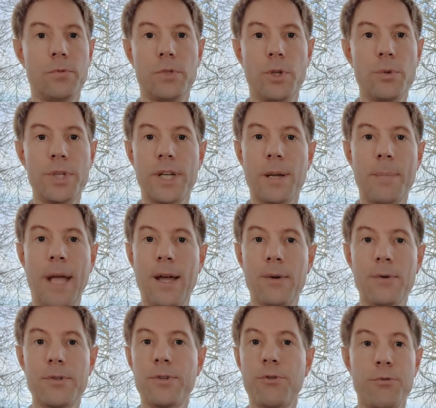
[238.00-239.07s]
using
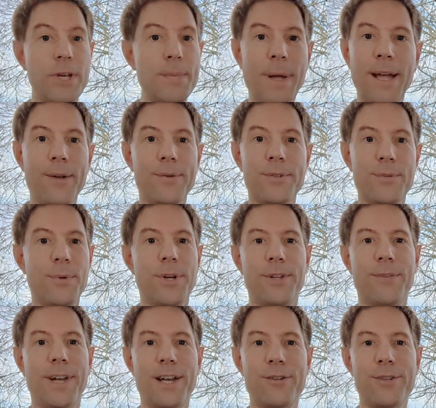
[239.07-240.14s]
about £3 worth
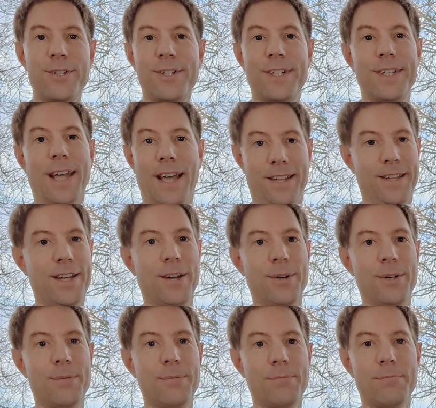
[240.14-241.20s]
of electricity at the
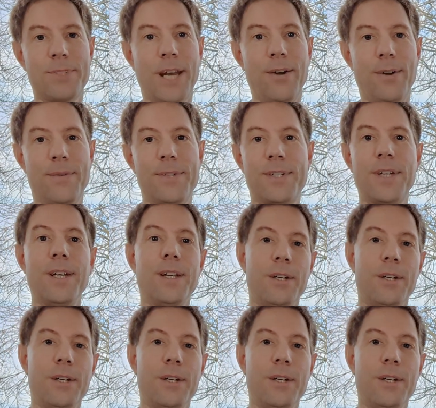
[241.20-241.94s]
current tariffs.